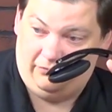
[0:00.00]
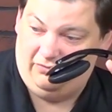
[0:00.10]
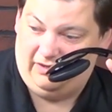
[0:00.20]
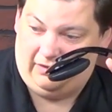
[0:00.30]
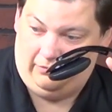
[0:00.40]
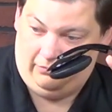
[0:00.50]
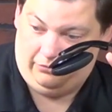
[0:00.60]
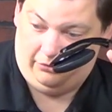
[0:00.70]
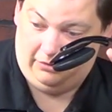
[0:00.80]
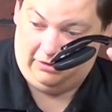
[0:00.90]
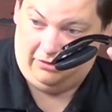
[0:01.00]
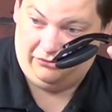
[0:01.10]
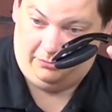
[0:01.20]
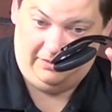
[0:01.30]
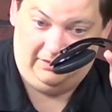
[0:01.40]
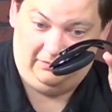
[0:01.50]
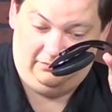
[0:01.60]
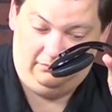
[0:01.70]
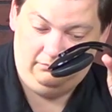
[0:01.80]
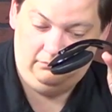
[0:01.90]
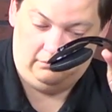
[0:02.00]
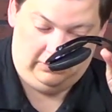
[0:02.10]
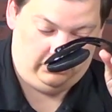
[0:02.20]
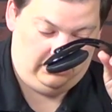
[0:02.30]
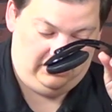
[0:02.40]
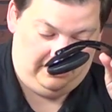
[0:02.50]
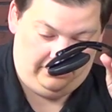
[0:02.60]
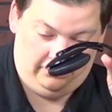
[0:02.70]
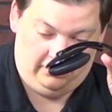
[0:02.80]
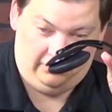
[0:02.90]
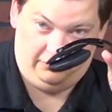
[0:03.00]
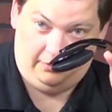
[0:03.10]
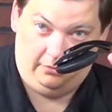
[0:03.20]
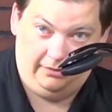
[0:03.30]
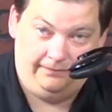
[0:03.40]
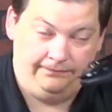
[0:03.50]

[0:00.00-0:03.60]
They're like $30 a piece. Each one of these is about $30 probably,